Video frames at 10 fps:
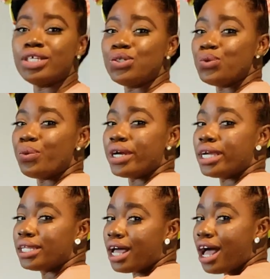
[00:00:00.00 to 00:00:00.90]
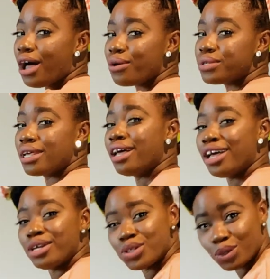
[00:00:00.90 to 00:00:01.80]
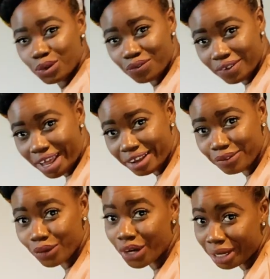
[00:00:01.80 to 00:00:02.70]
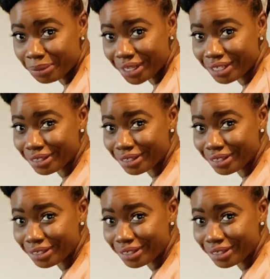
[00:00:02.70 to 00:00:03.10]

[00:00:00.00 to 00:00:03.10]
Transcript: do wear in the house to look fly for hubby,